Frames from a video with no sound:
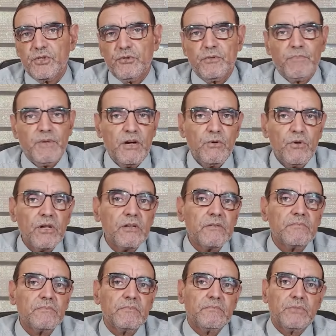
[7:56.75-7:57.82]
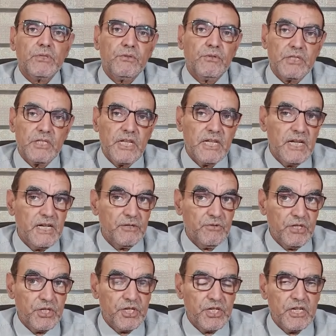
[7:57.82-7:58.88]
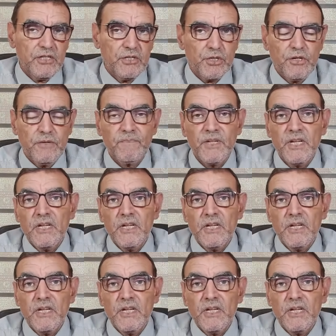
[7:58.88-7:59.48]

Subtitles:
for your bowel, because they are rich in some